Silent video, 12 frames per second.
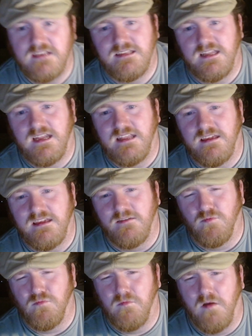that I think
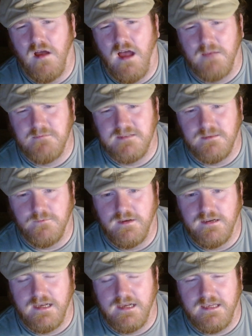I'm somewhat
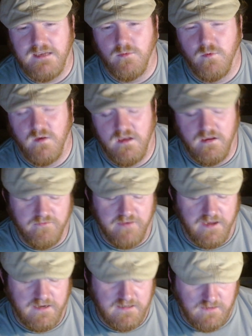liking where
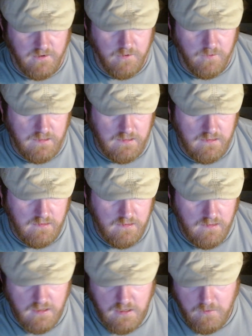White is going,
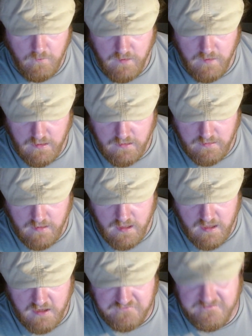with
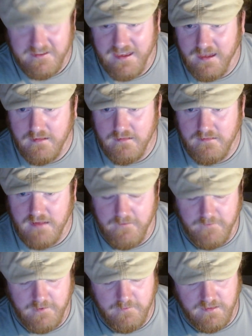
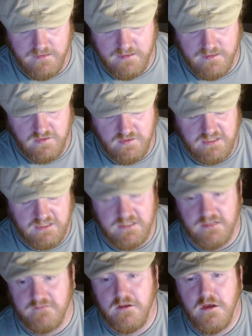definitely with the introduction
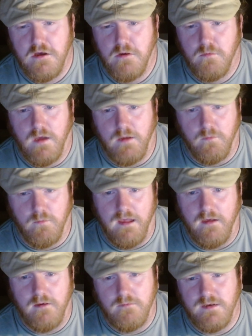of, wait, why
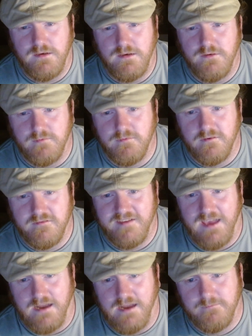aren't we doing more
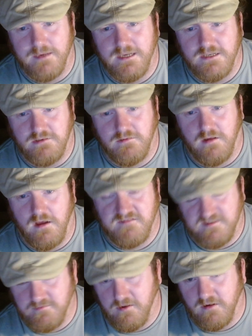reanimation of
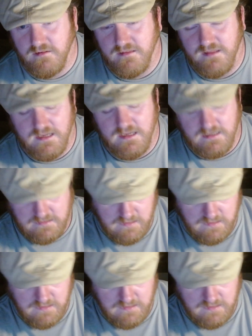smaller things?